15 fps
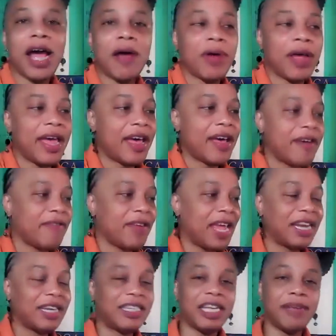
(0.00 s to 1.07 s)
I will have
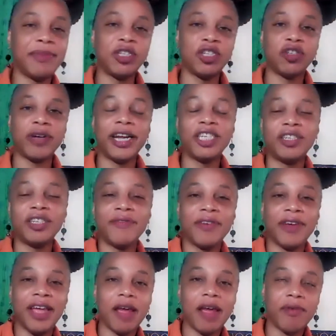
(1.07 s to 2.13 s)
a demonstration
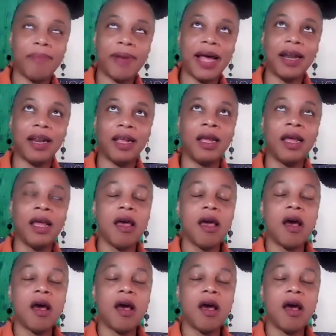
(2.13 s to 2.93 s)
for everybody